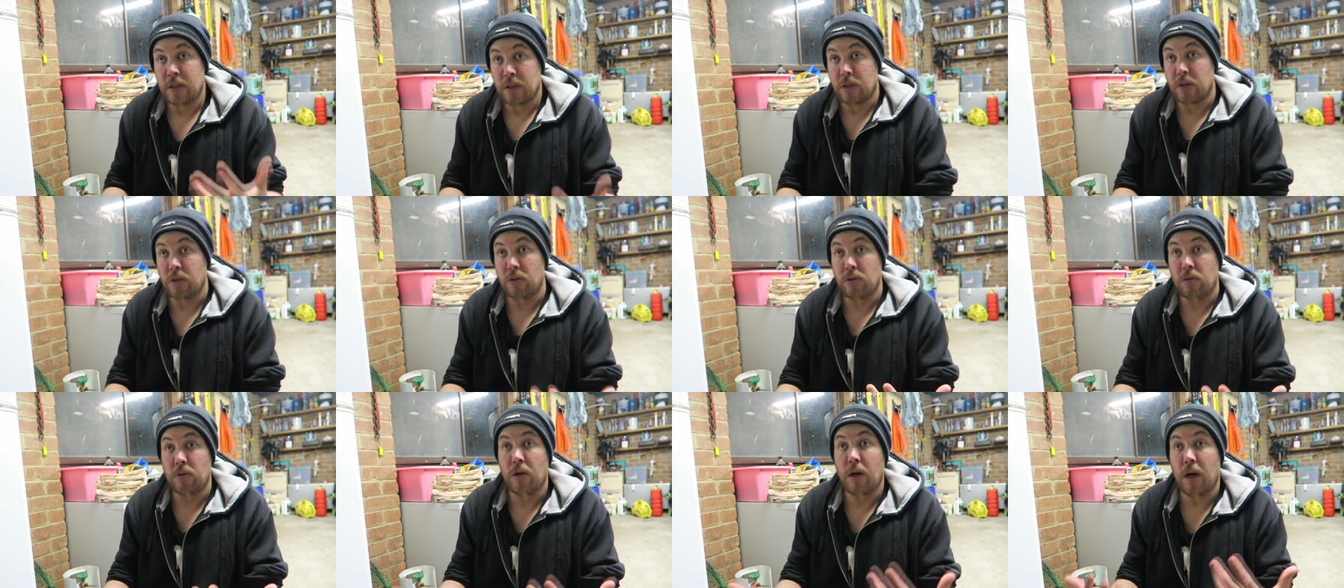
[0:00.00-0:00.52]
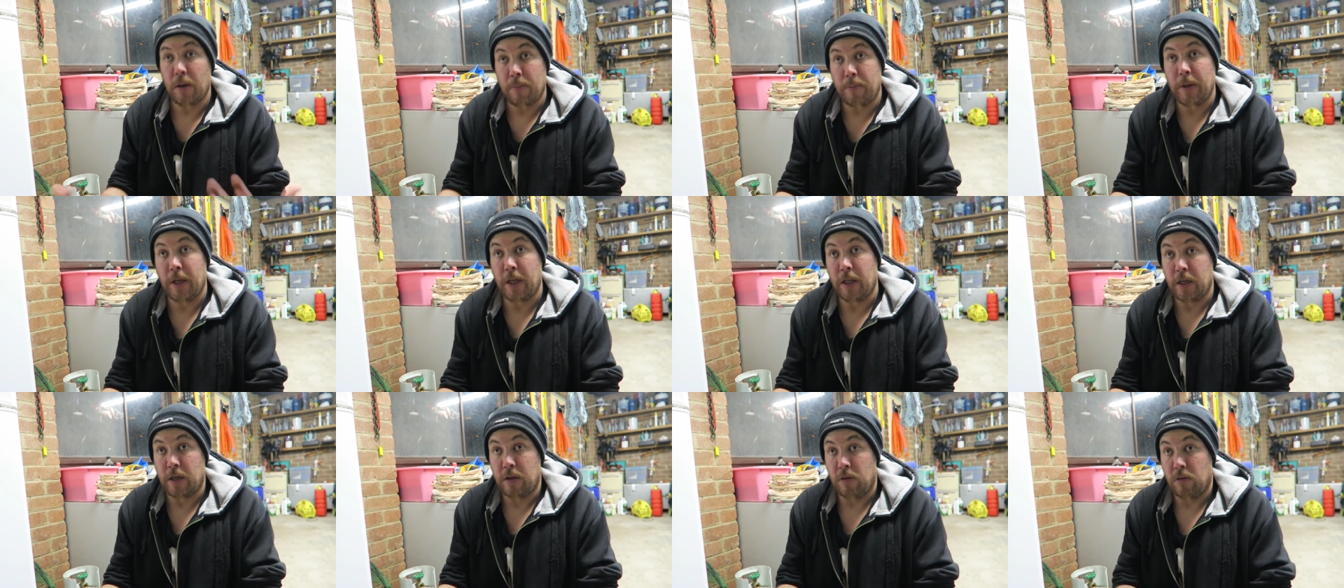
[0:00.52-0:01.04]
do a
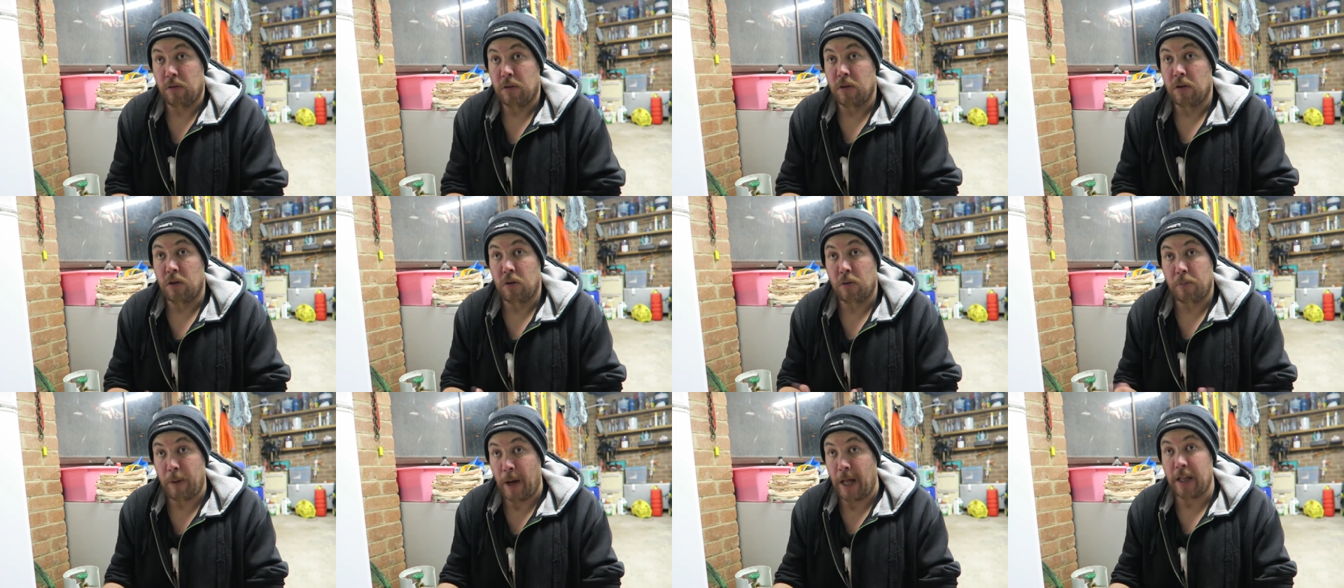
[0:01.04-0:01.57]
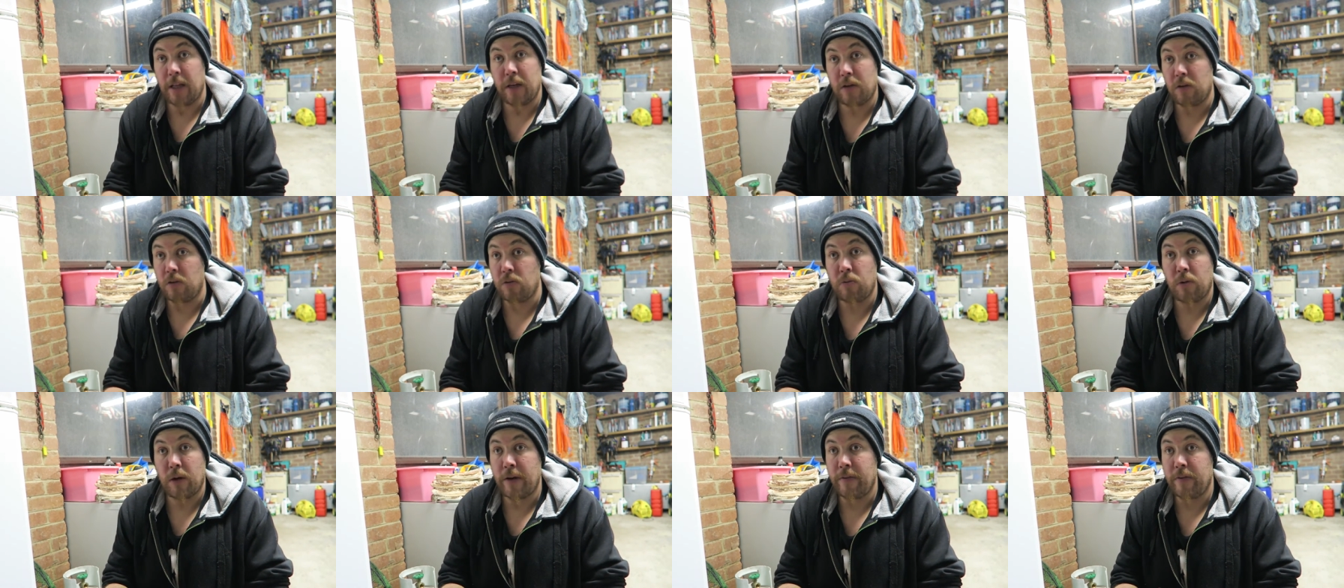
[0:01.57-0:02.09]
pellicle, or
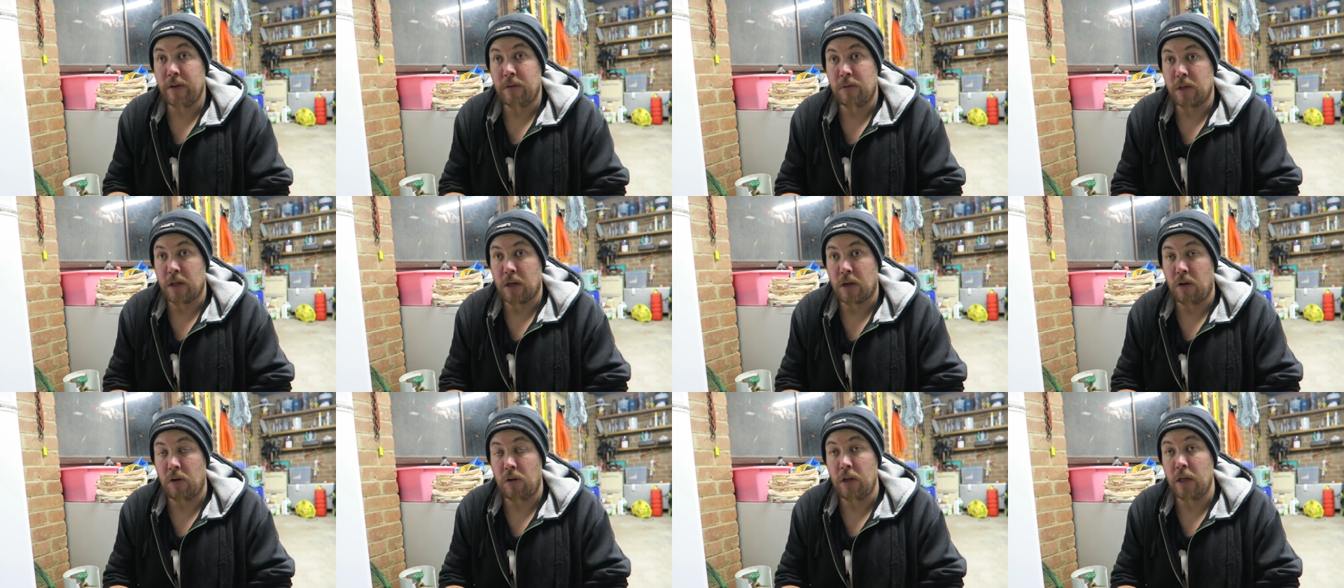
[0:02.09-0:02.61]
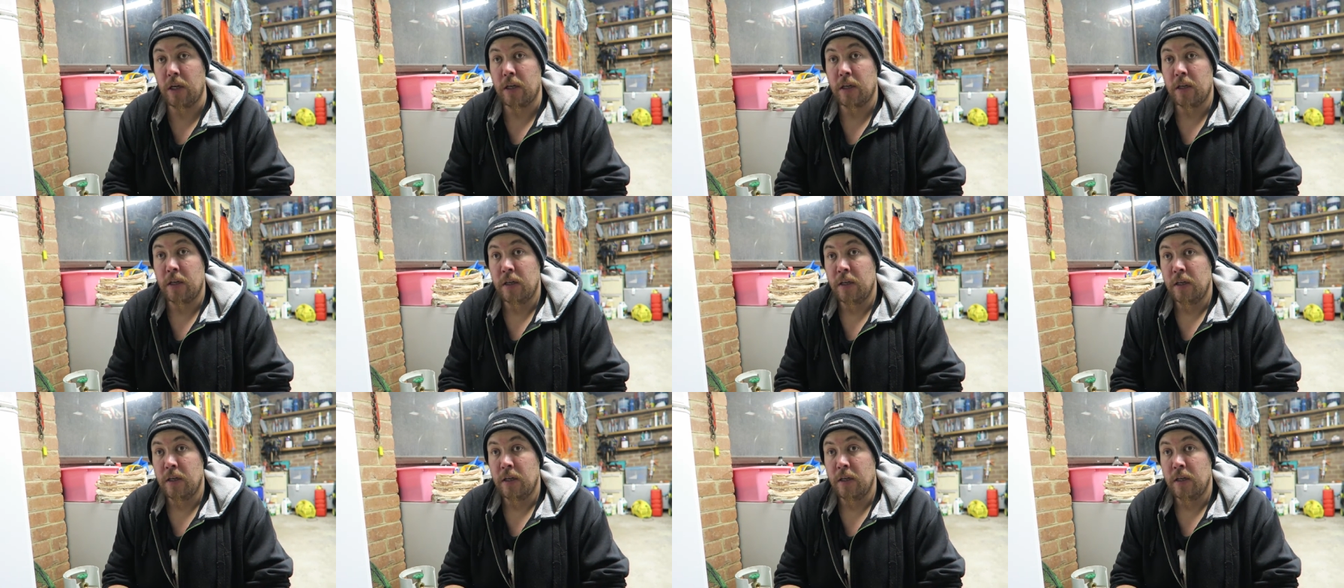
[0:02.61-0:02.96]
pellicle, whatever you want to call it.